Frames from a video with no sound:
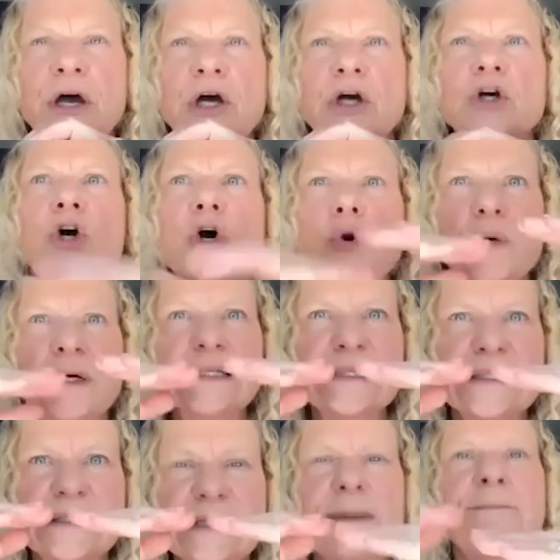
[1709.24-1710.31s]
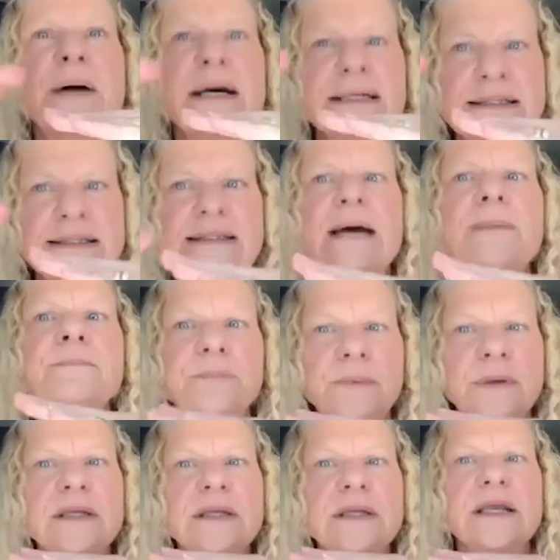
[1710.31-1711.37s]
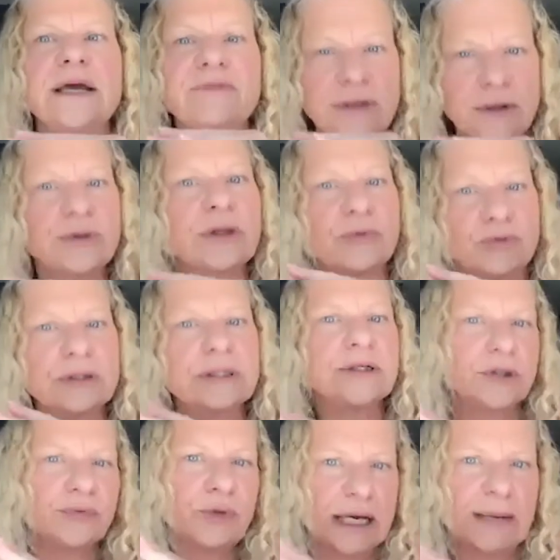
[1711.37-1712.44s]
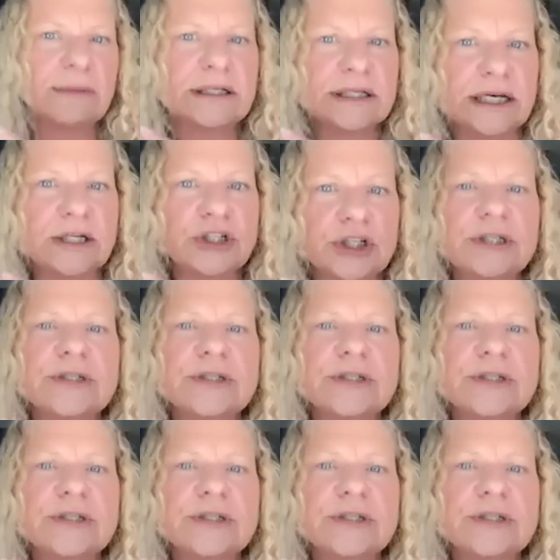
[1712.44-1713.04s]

going step by step in the rehabilitation.